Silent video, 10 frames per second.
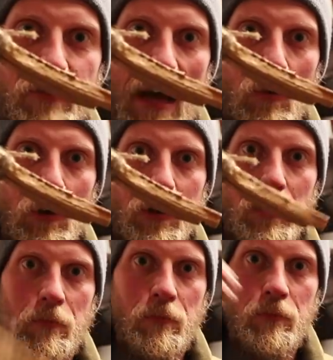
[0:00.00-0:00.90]
fat wood,
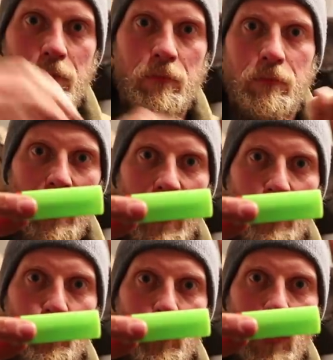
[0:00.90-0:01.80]

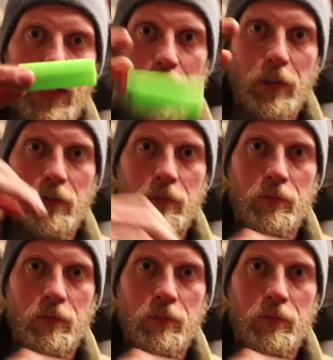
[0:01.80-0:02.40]
extra lighter,